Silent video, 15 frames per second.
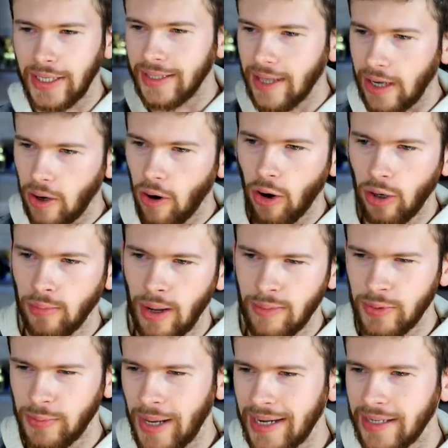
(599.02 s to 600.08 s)
You get that
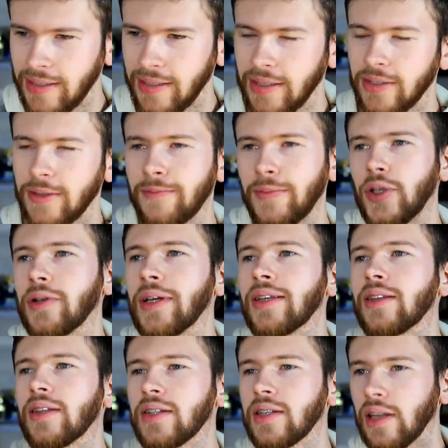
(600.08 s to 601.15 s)
cardamom spiciness. You
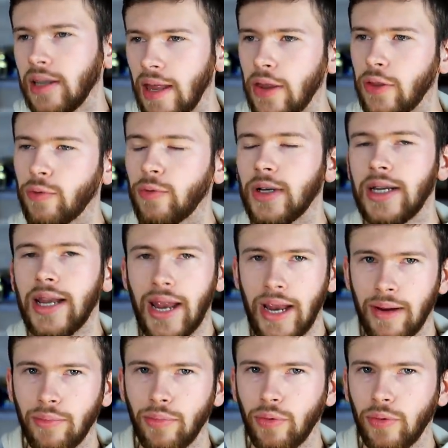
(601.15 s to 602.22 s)
get this leathery,
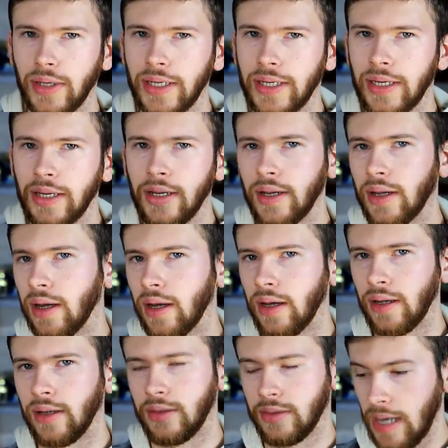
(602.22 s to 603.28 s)
ambery
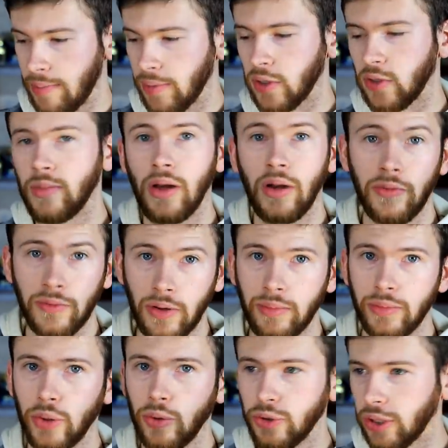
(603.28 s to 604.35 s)
uh, type of smell
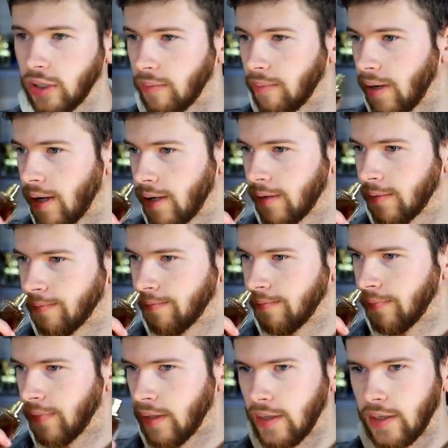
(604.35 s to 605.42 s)
from Dolce & Gabbana.
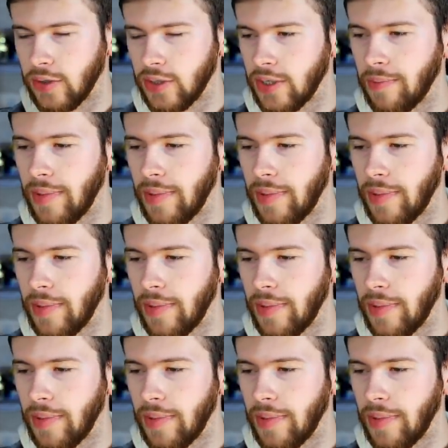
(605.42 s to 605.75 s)
There's